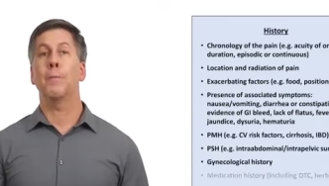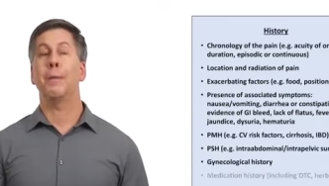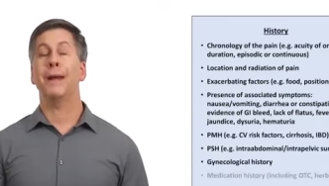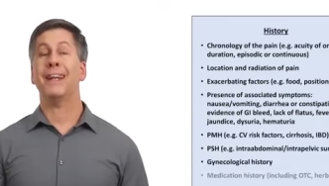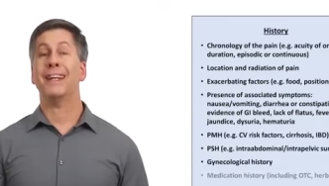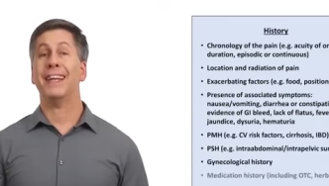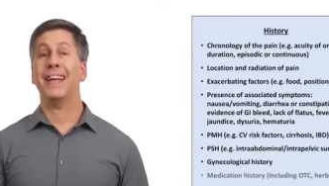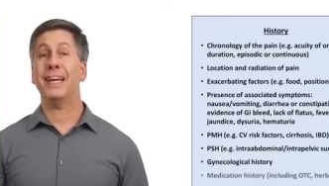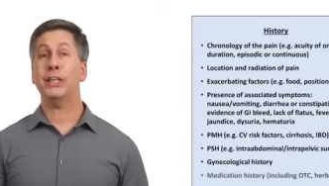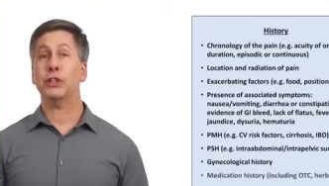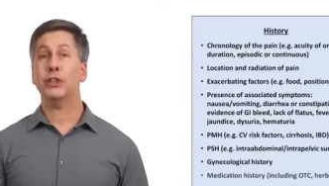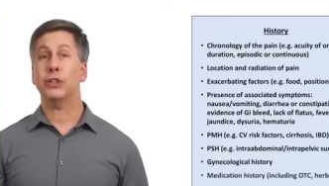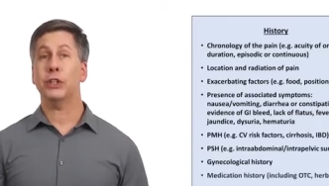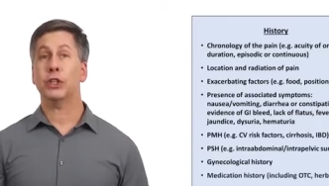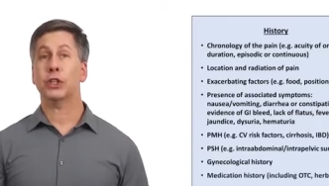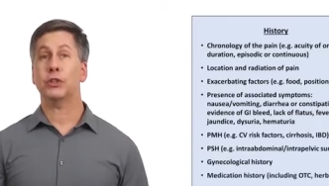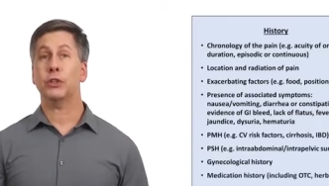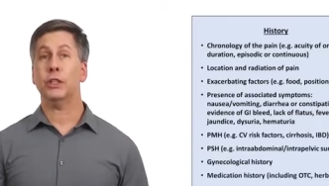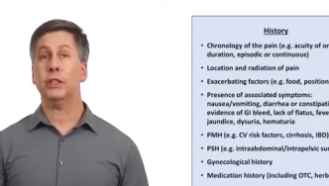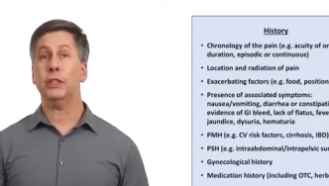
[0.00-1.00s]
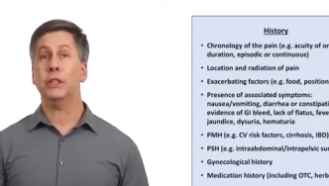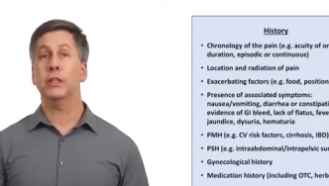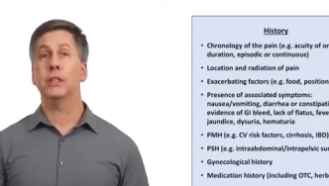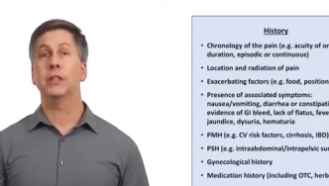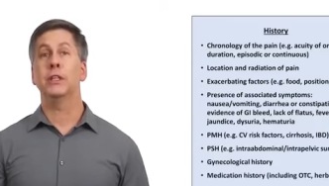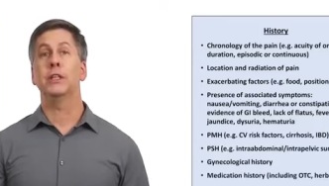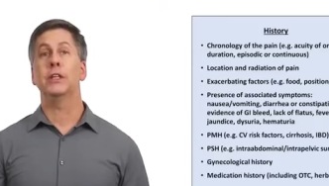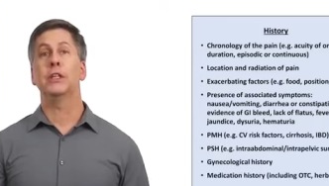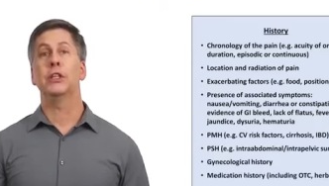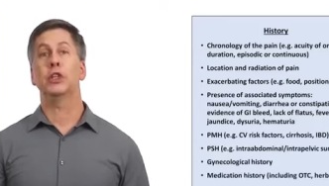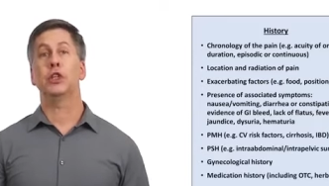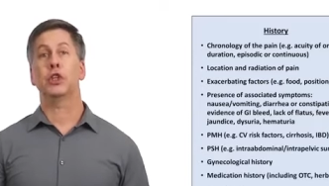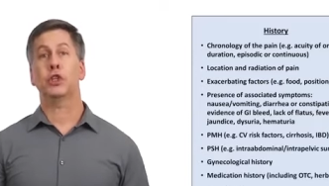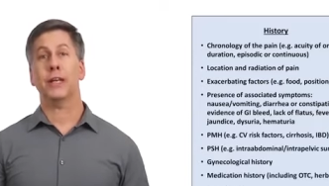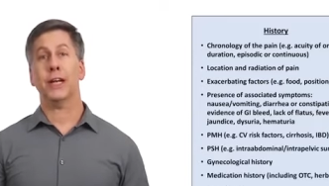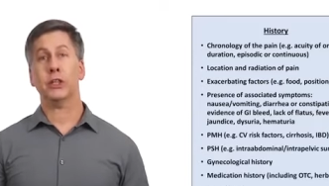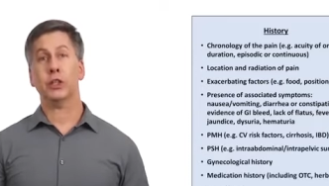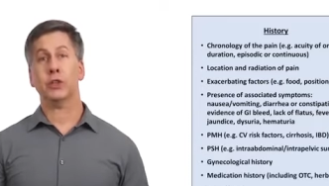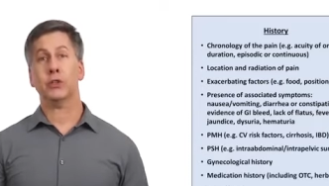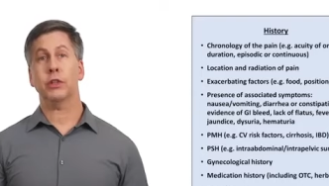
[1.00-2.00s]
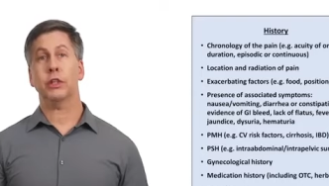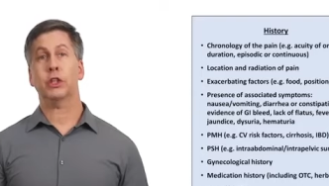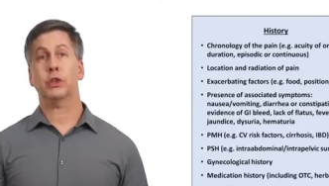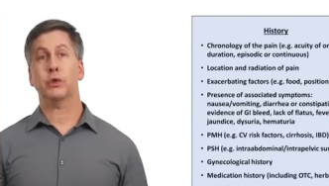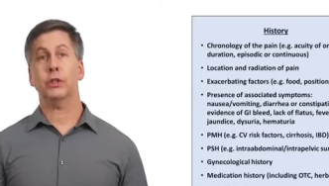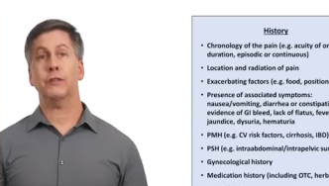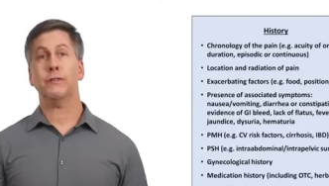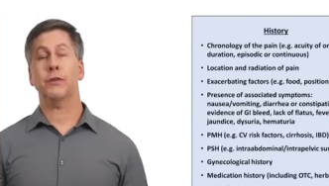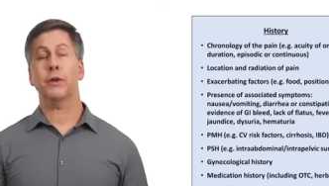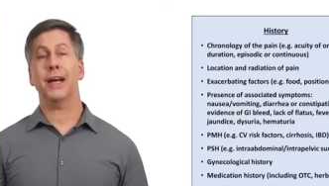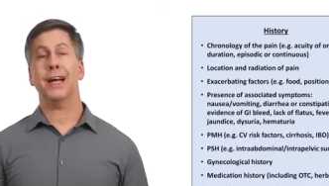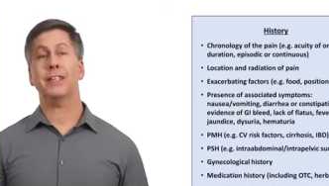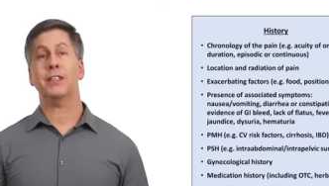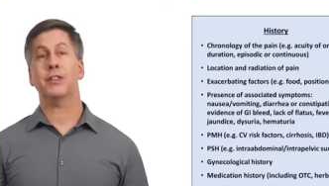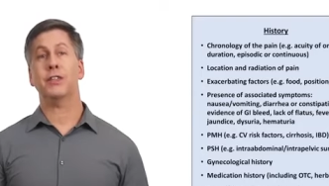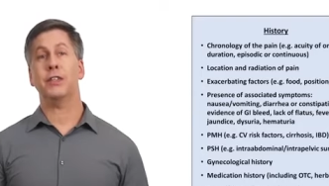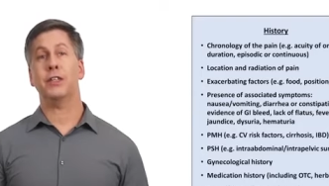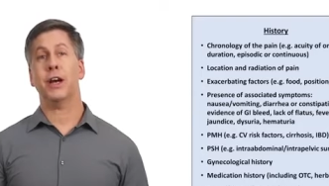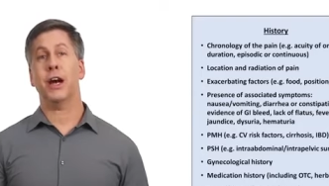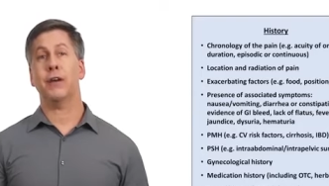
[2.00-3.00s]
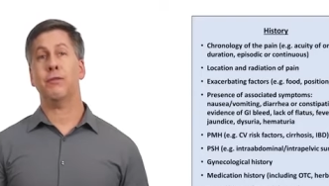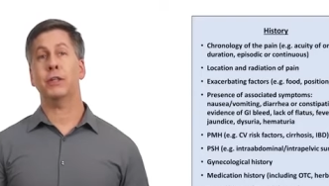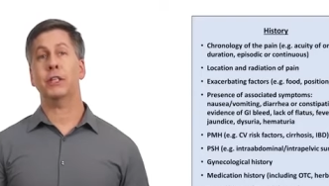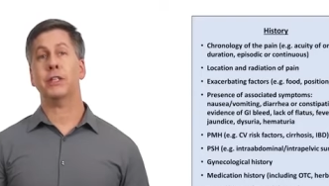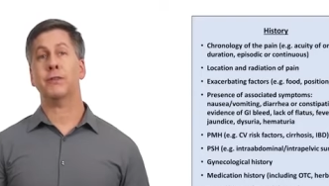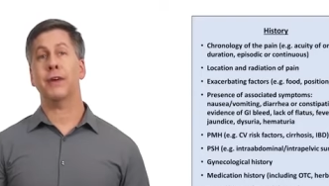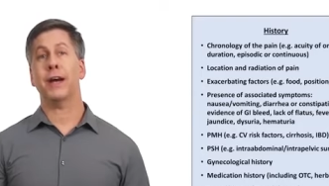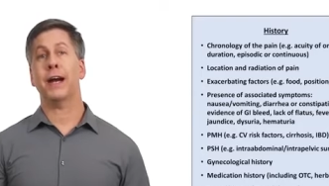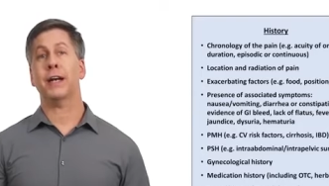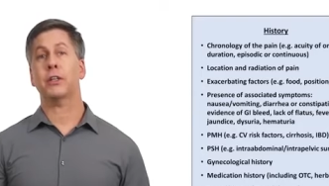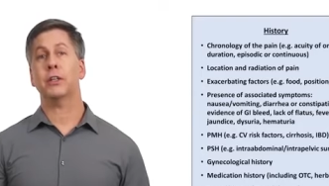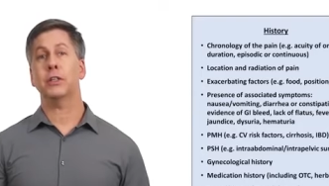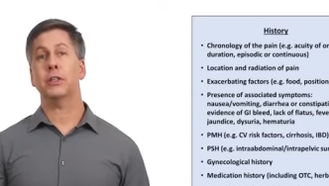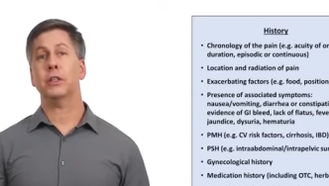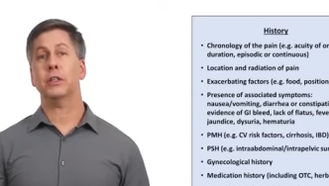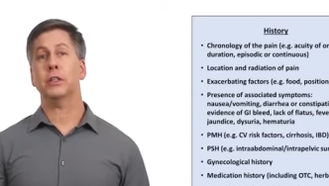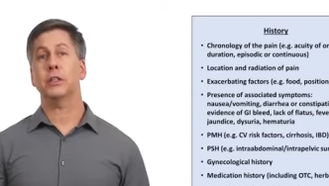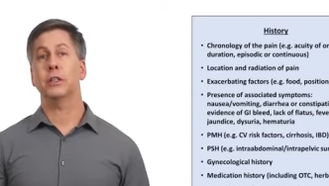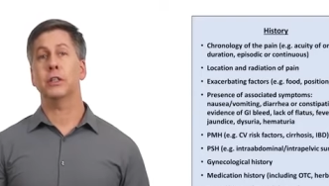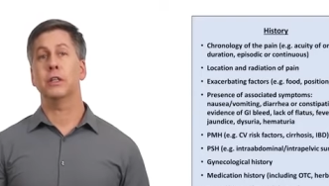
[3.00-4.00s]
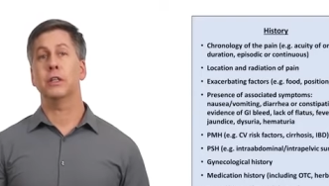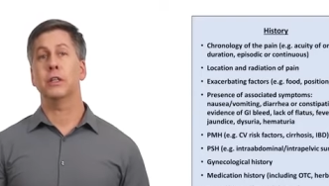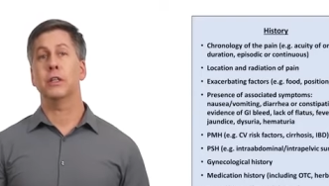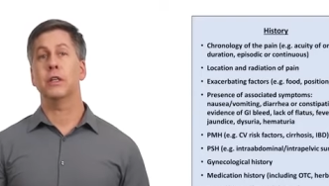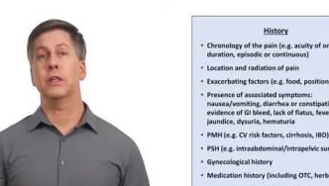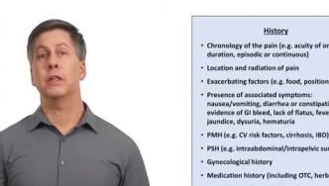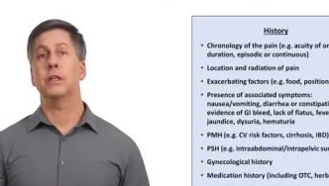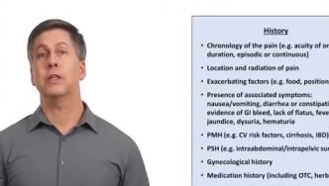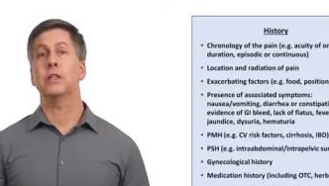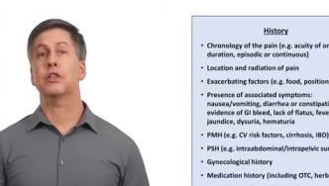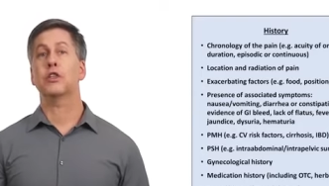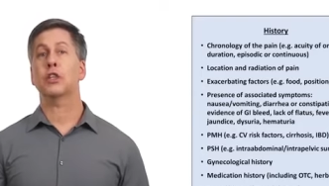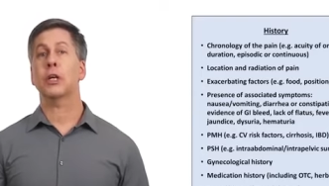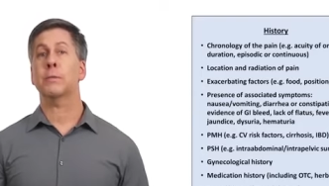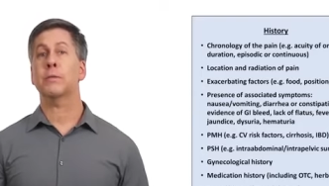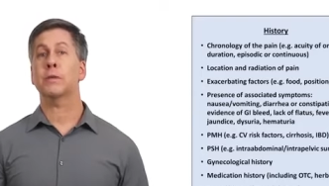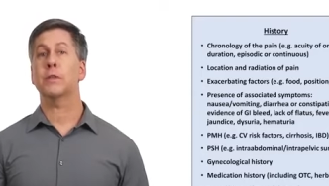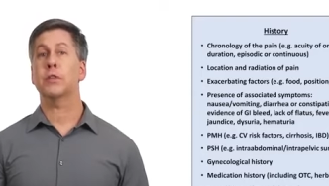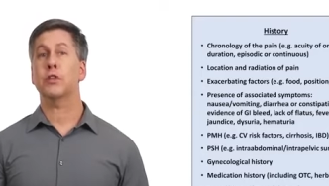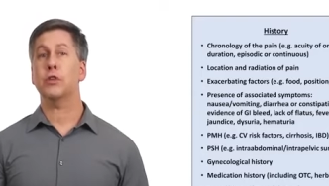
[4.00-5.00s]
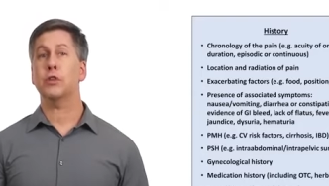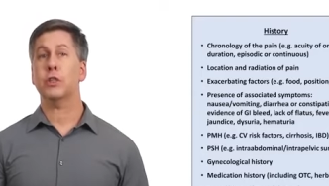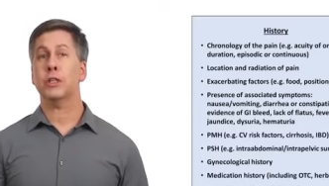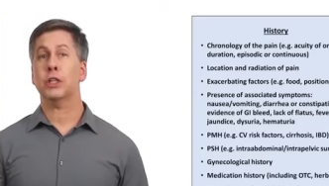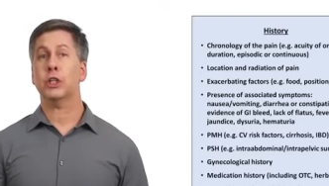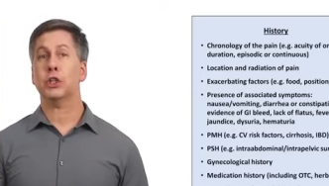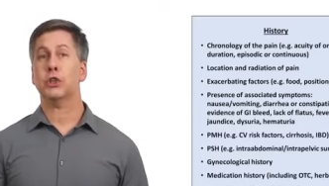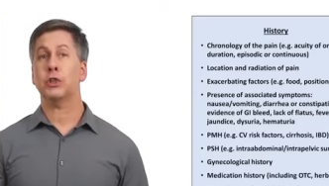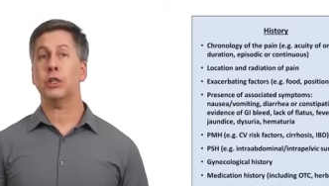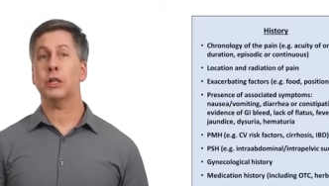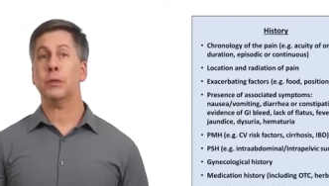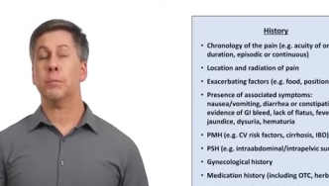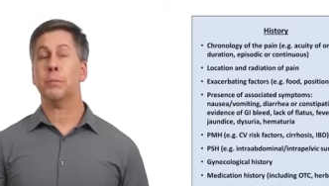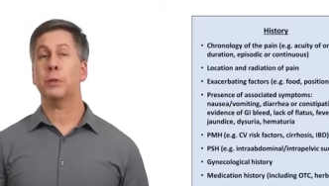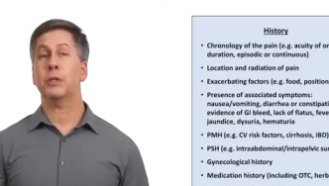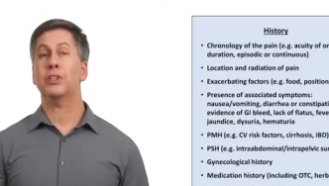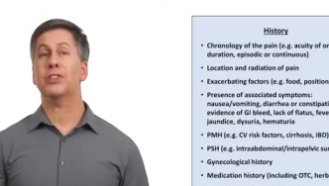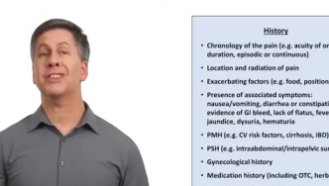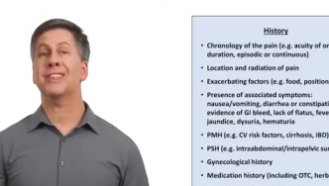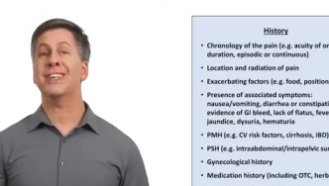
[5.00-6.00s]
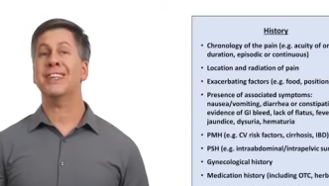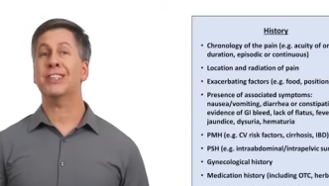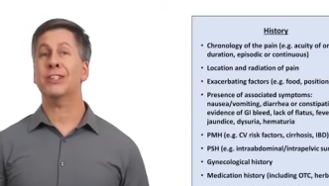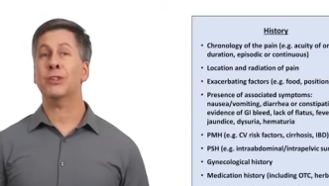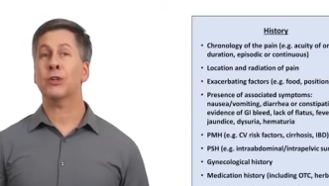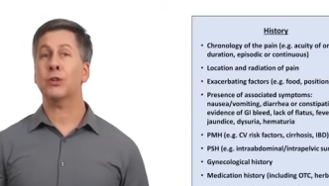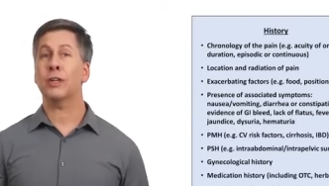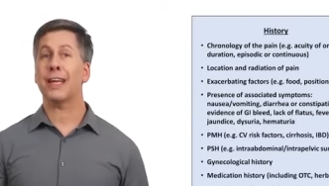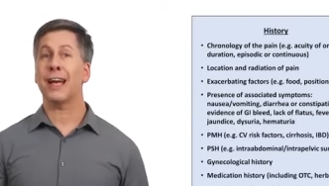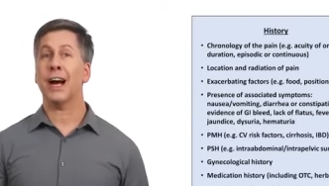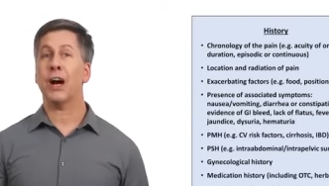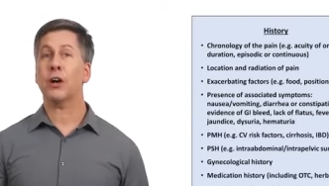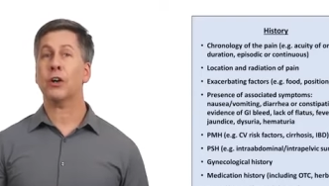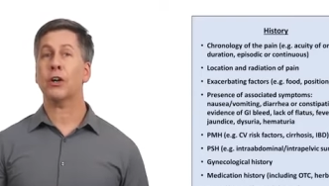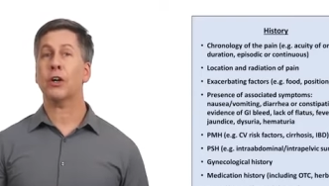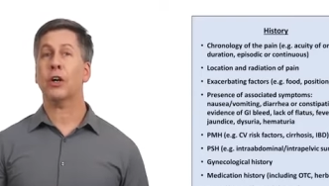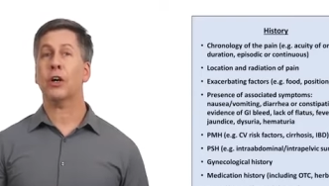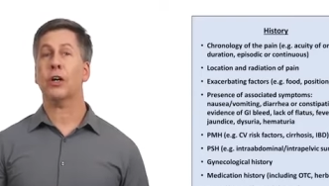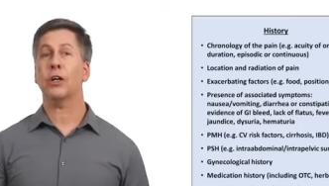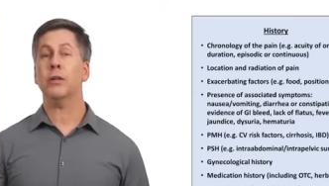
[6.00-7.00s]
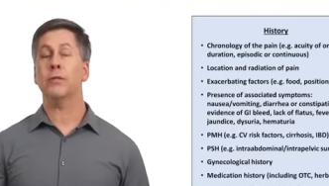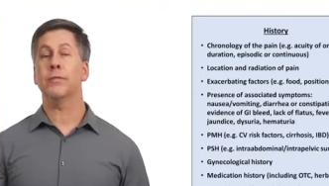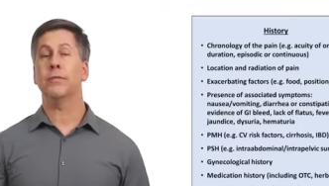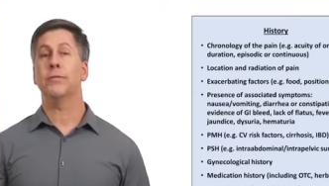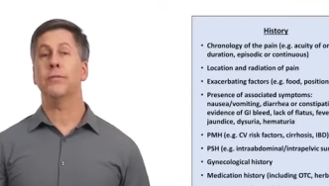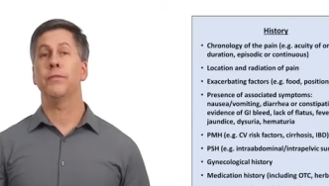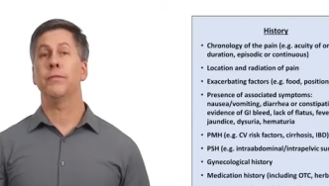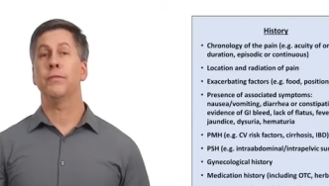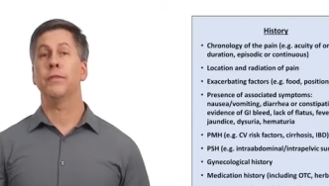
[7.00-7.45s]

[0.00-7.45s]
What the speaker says: Medication history, sexual history for STI risk factors, substance use history, particularly alcohol,